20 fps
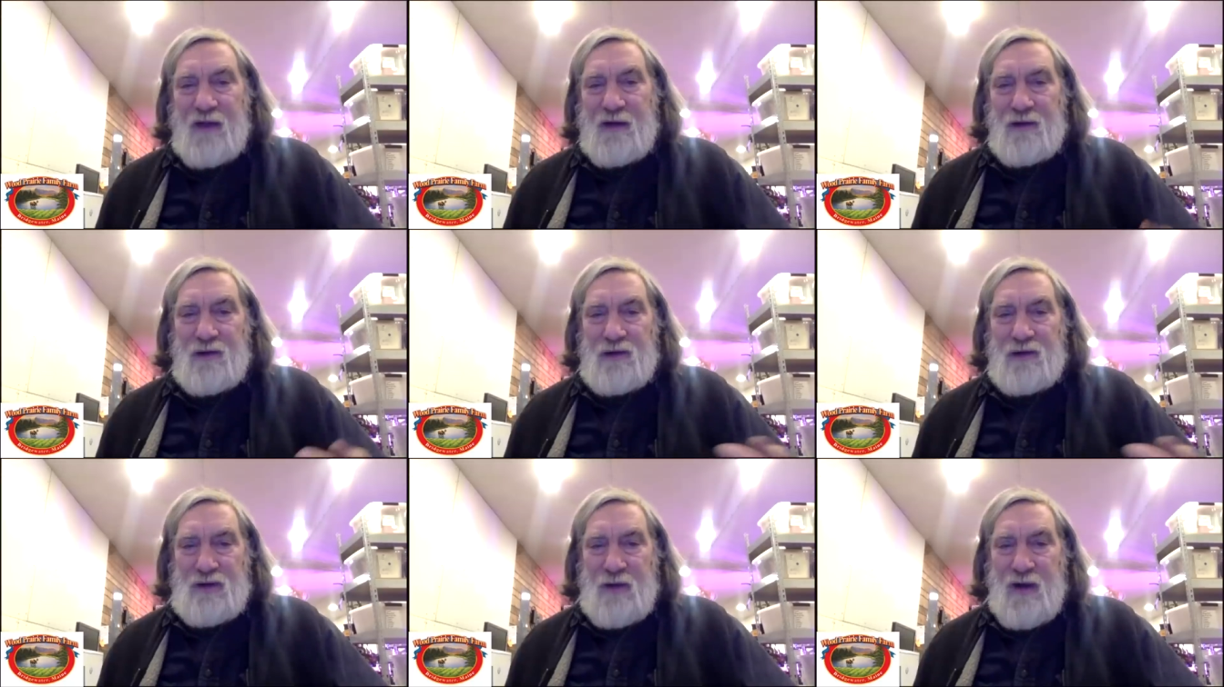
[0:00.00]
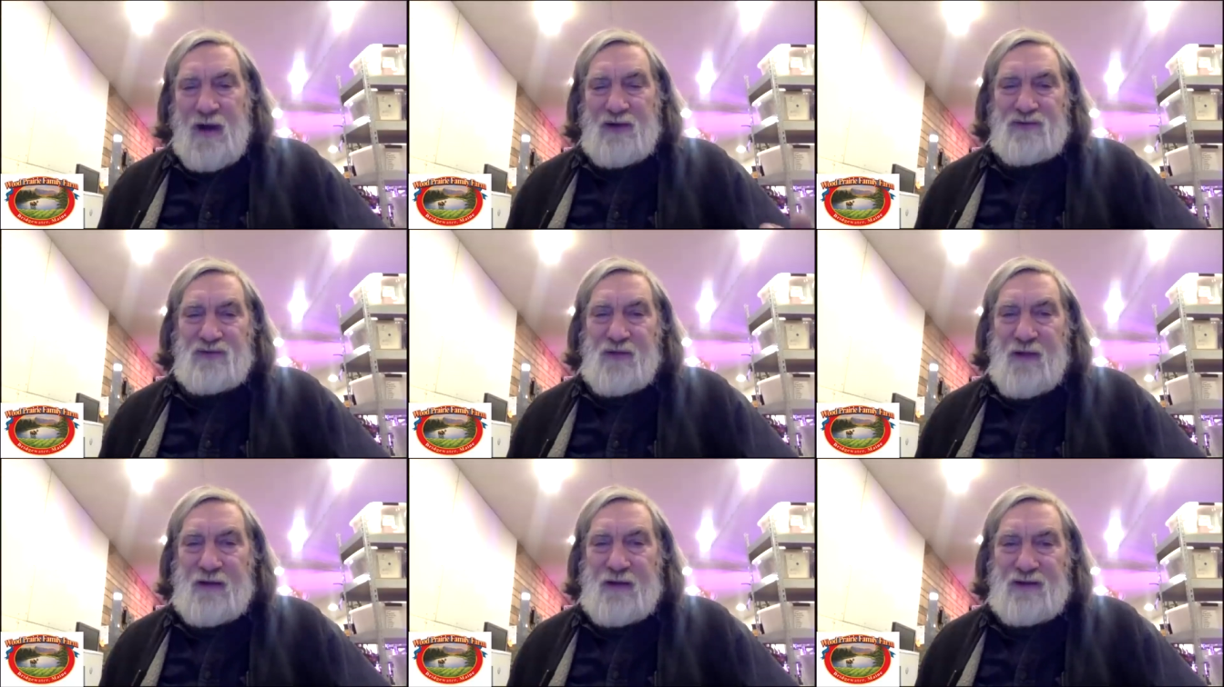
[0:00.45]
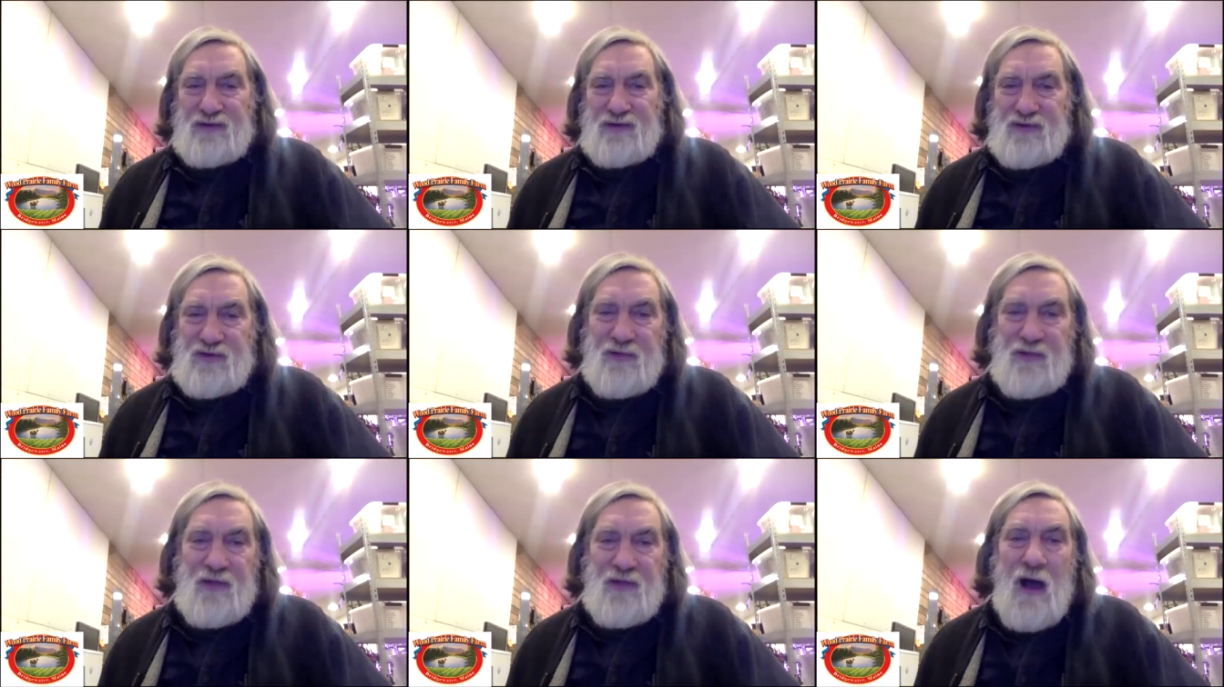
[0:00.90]
that vigor
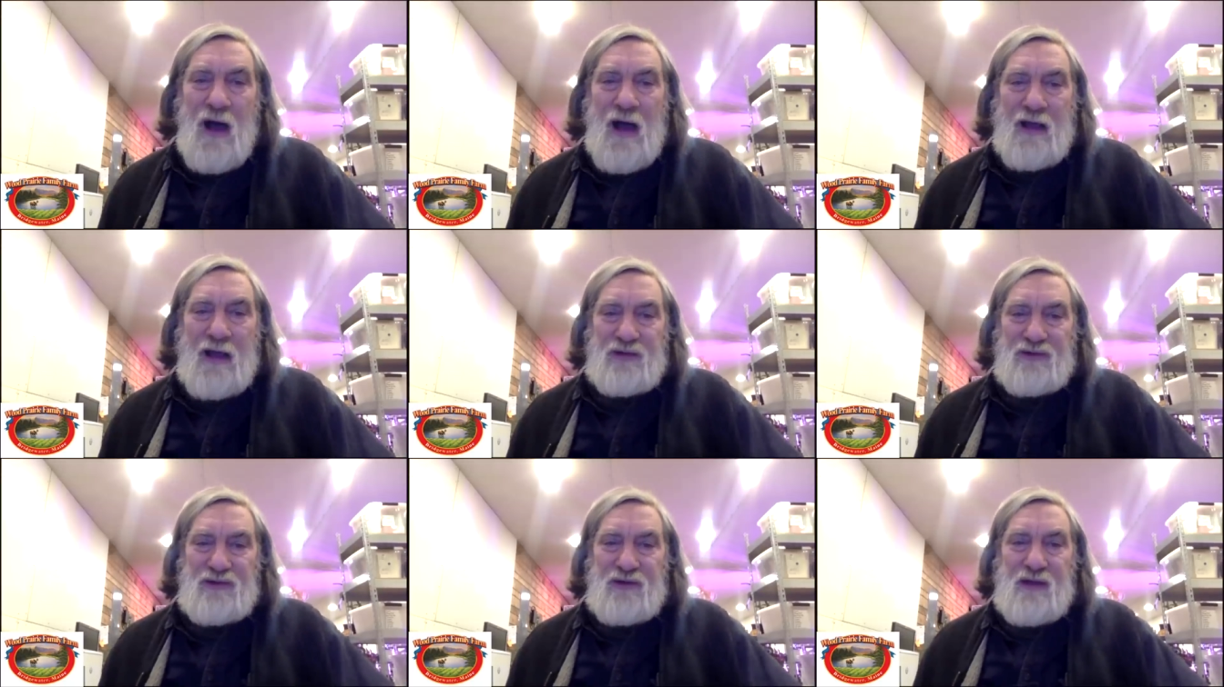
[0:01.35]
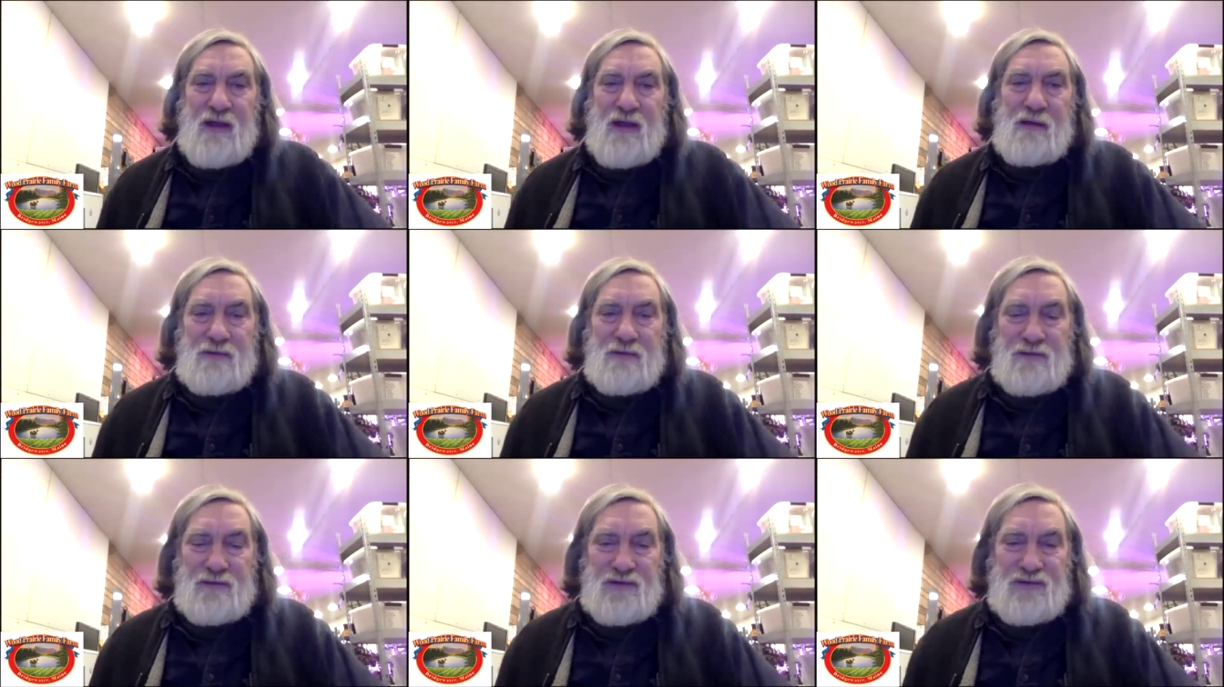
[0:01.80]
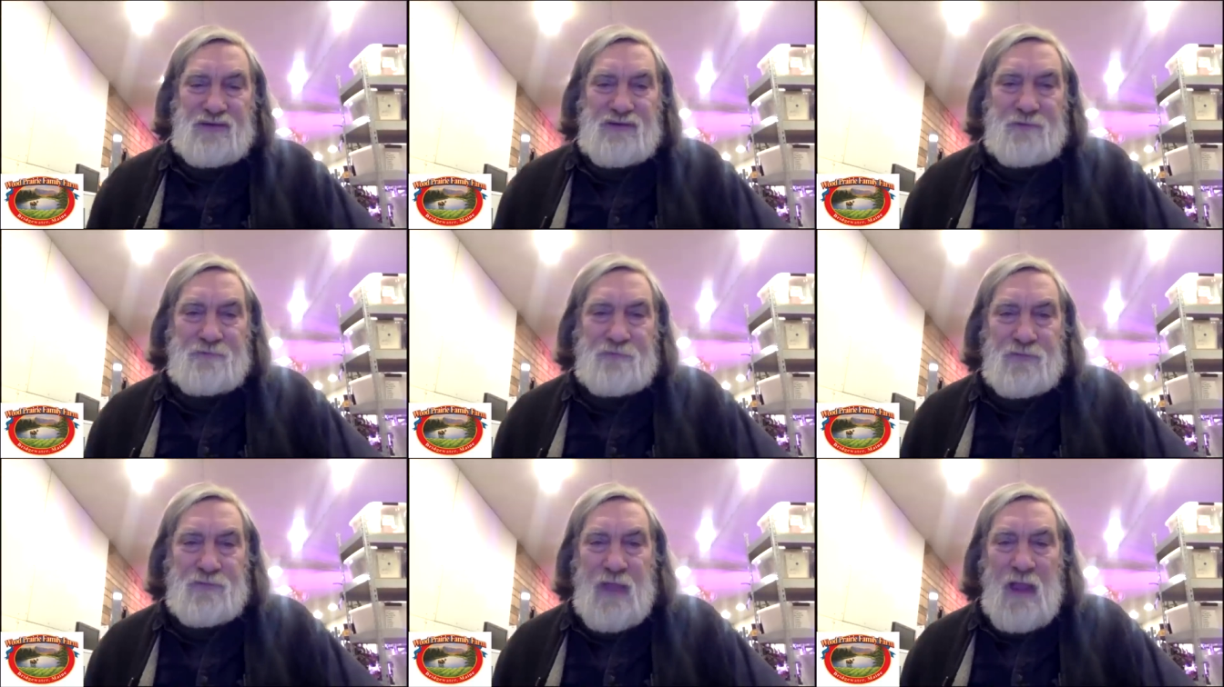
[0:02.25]
translates to the highest
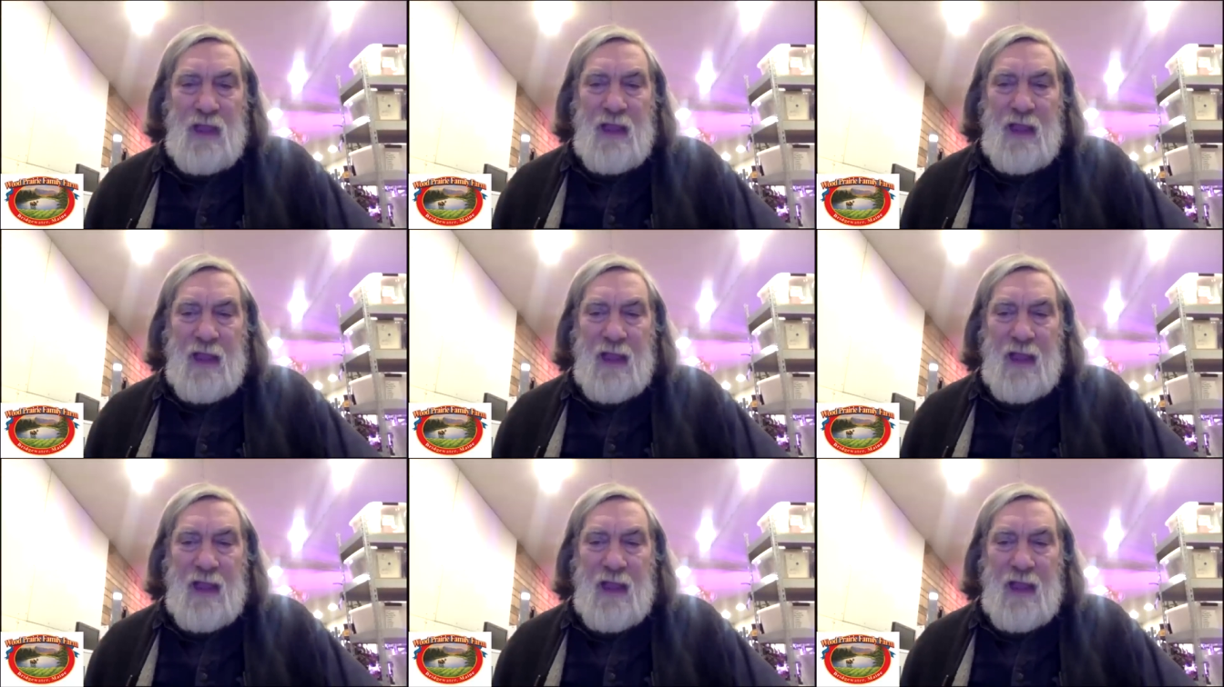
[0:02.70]
yields.